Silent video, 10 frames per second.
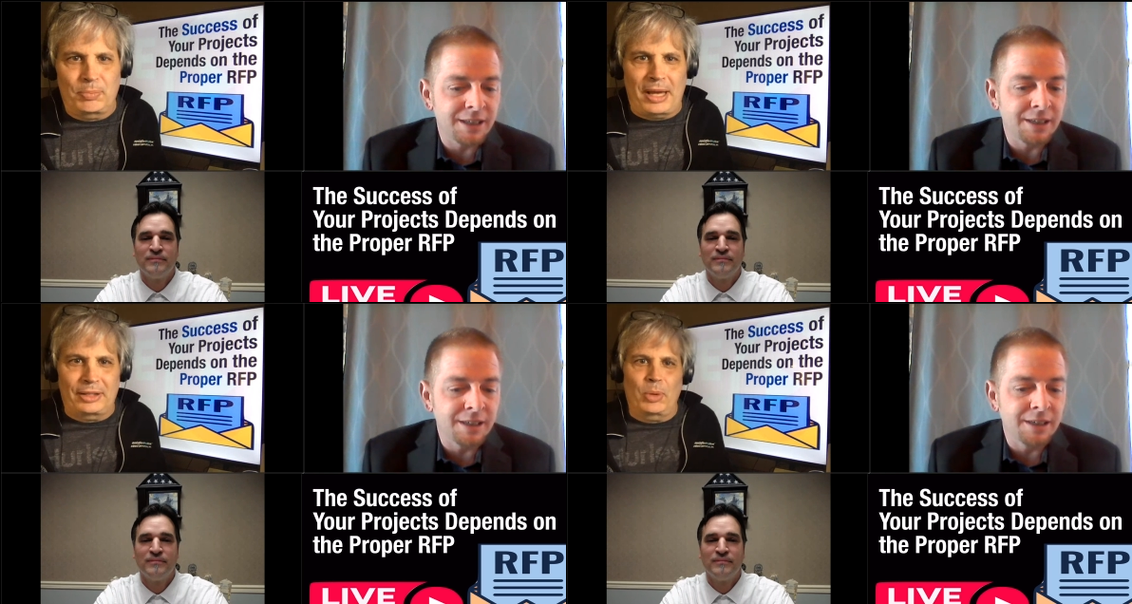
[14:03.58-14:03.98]

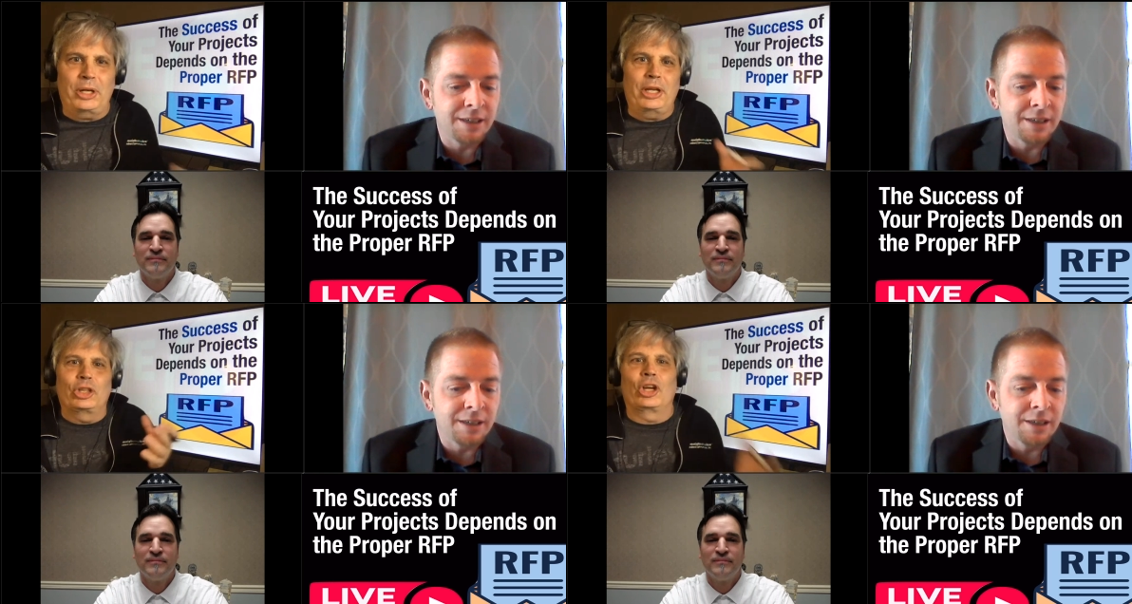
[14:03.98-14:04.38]
Speaker 1: perspective?
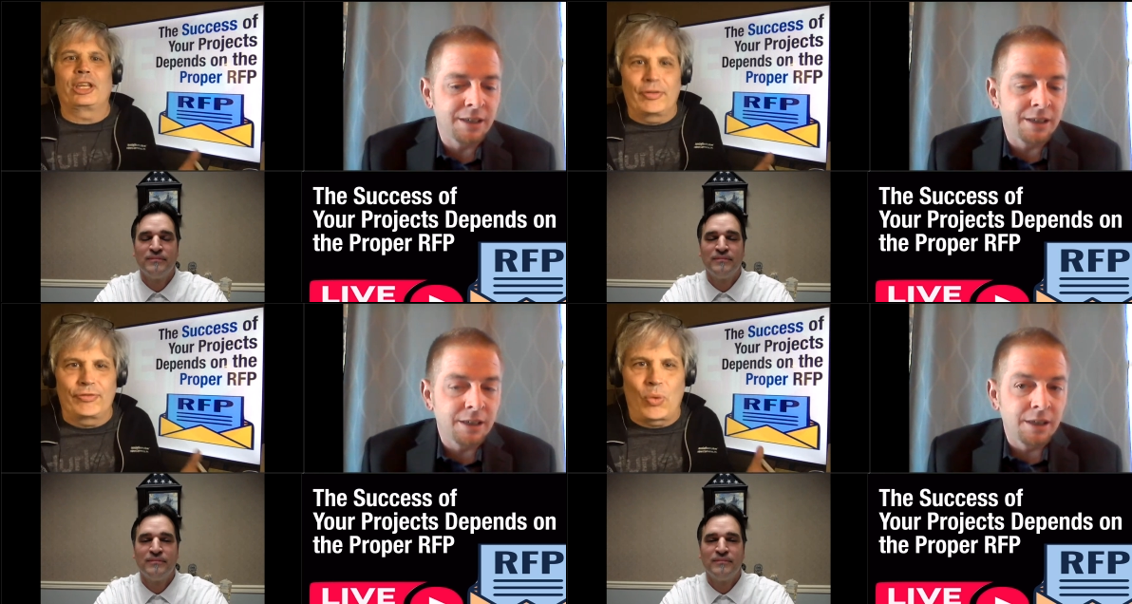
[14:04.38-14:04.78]
What are you
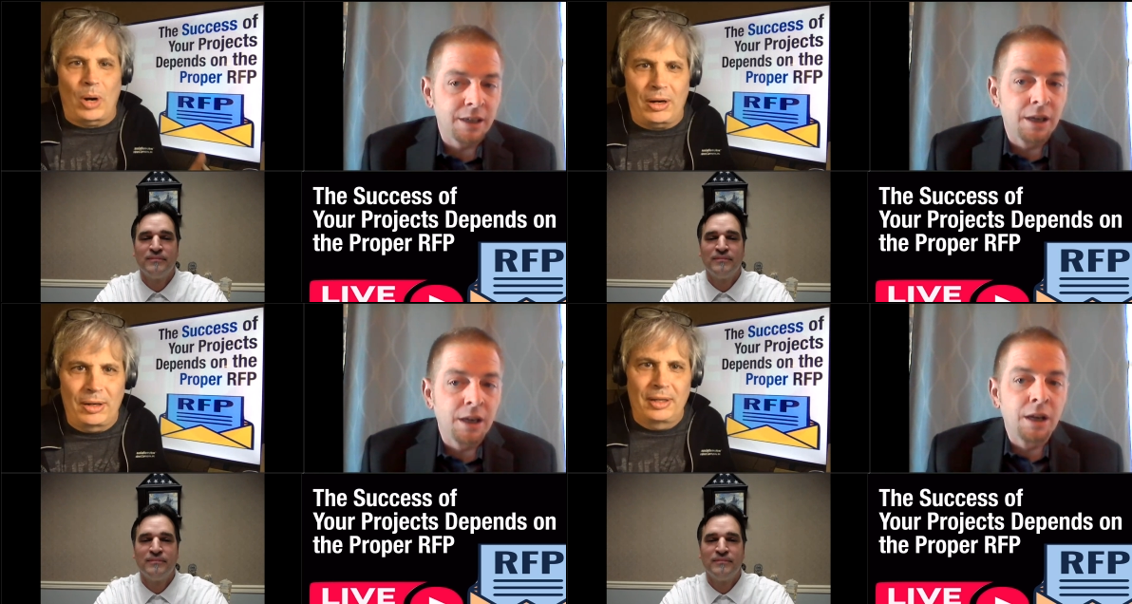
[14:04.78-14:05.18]
looking
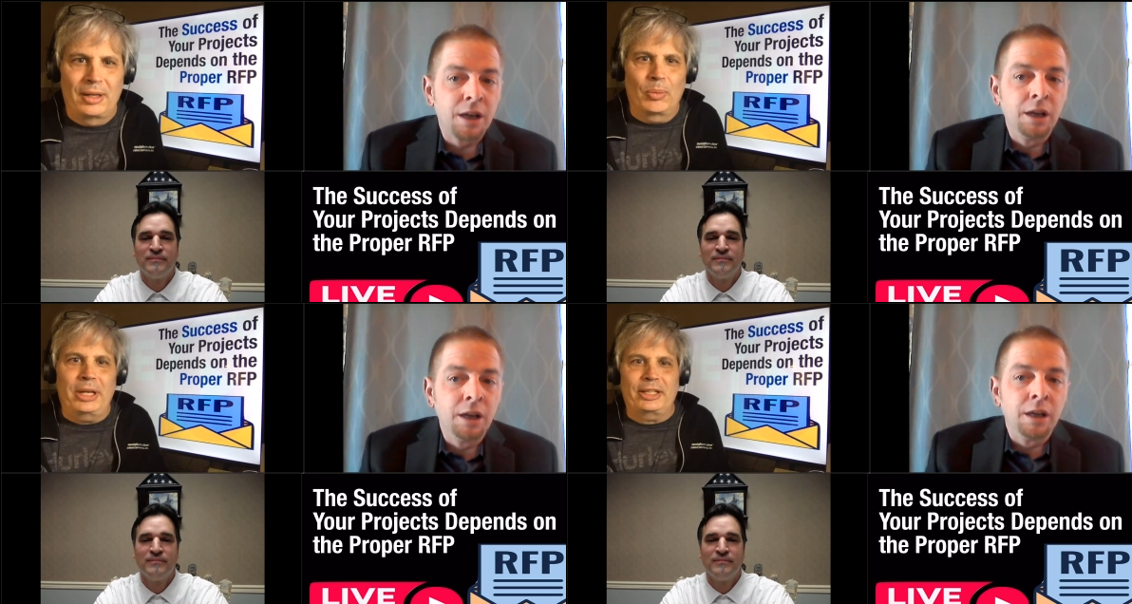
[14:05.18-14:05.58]
for?
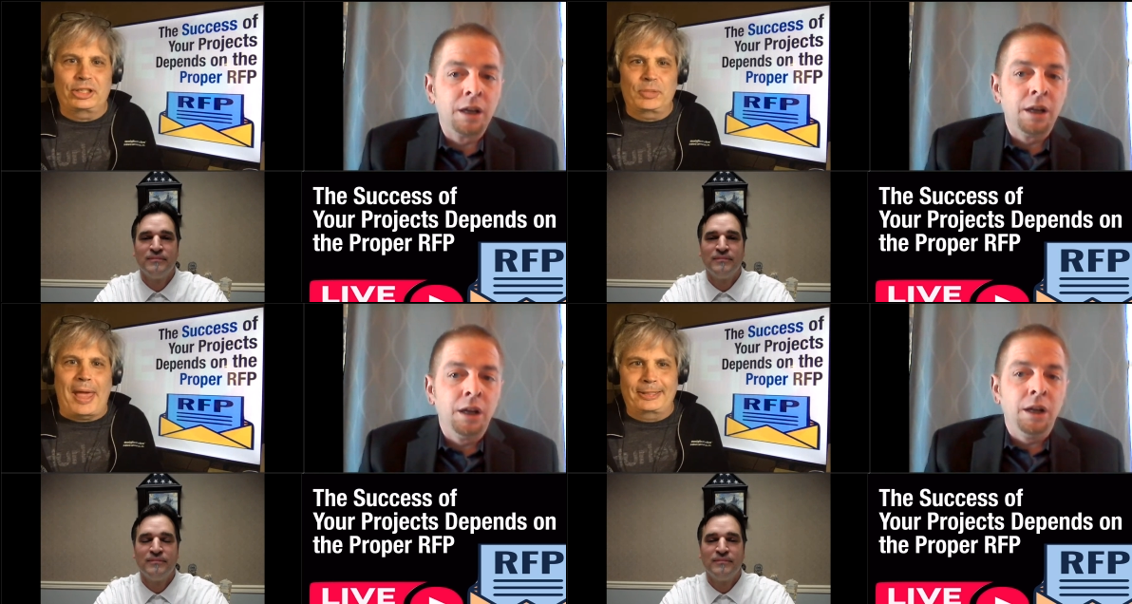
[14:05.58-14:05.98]
What do you
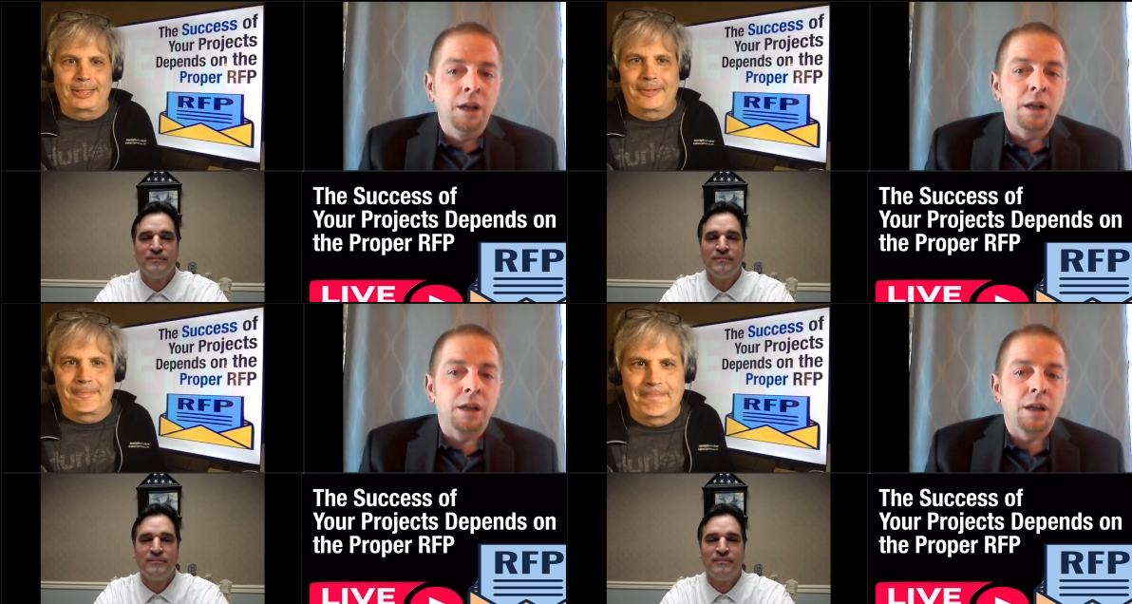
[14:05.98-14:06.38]

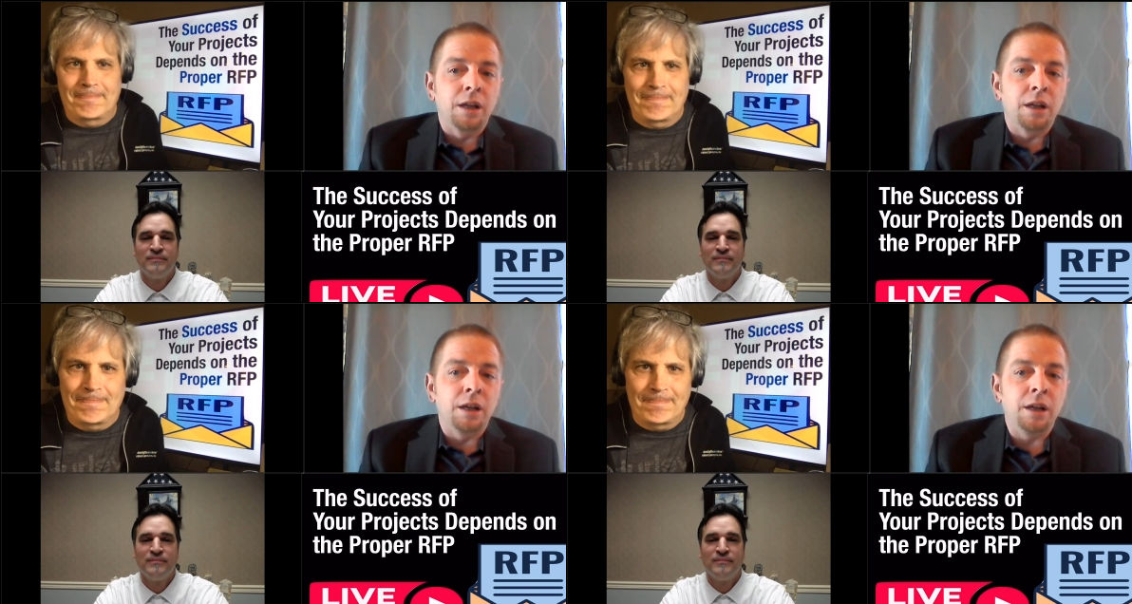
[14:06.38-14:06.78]
expect?
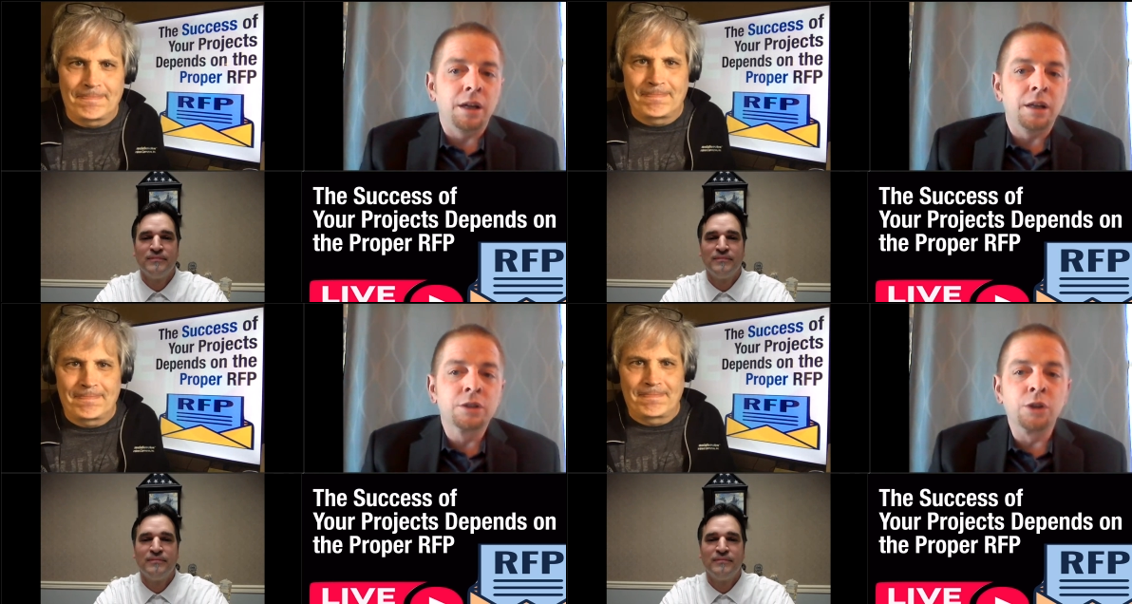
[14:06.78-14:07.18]

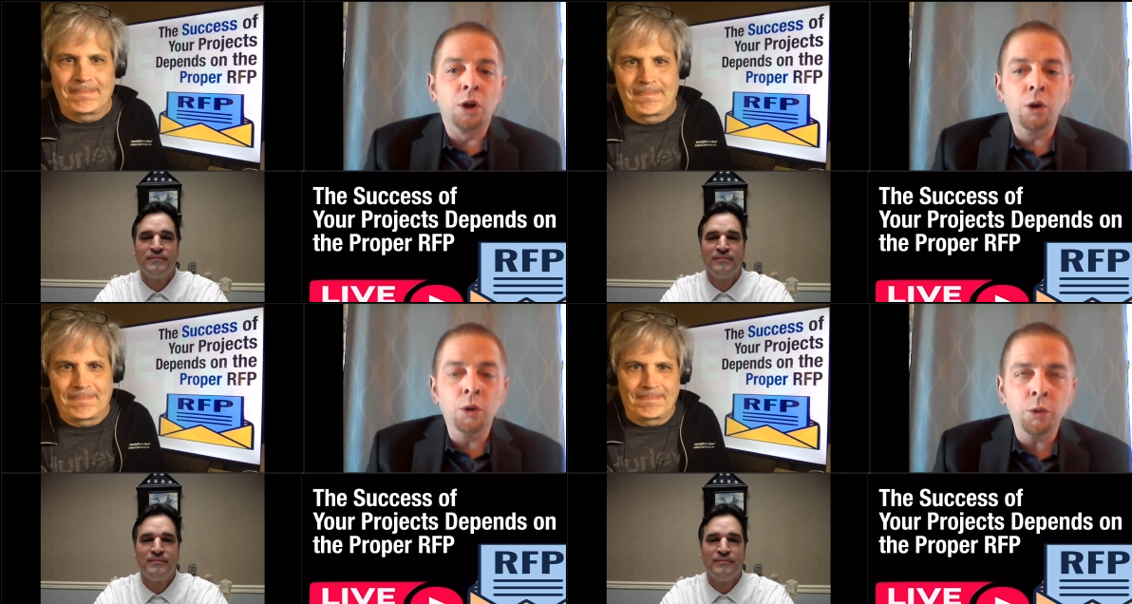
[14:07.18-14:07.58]

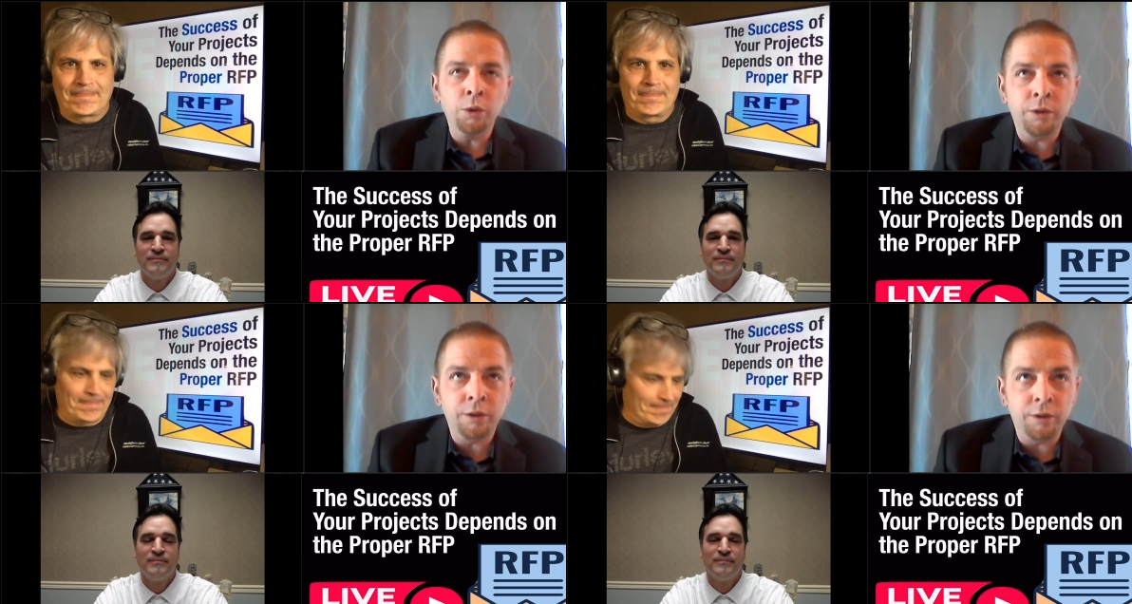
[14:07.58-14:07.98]

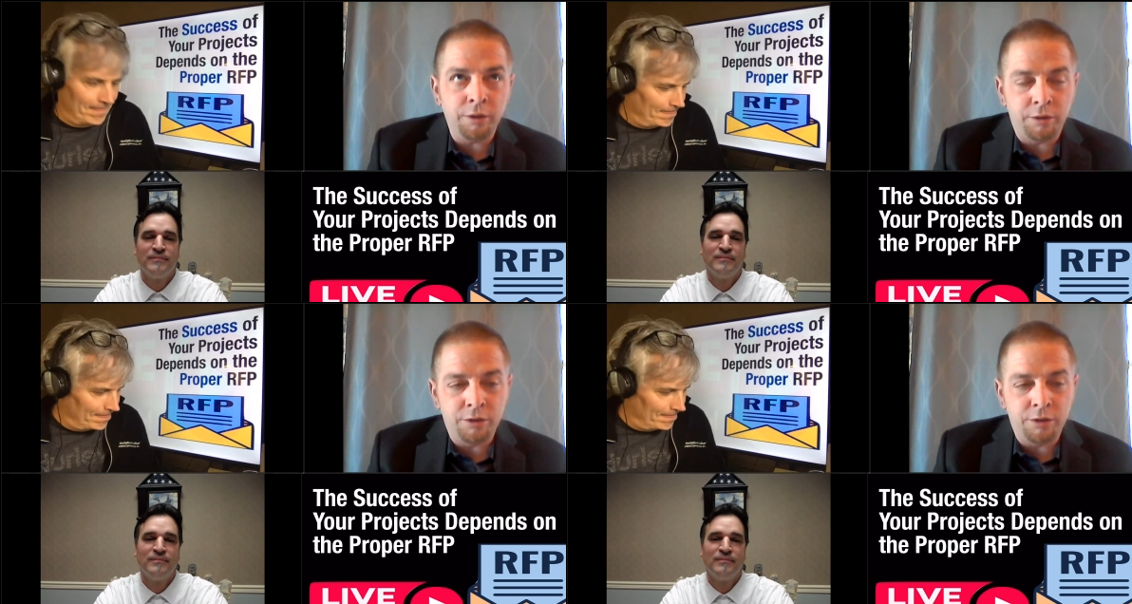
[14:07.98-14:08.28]
Speaker 2: So. The,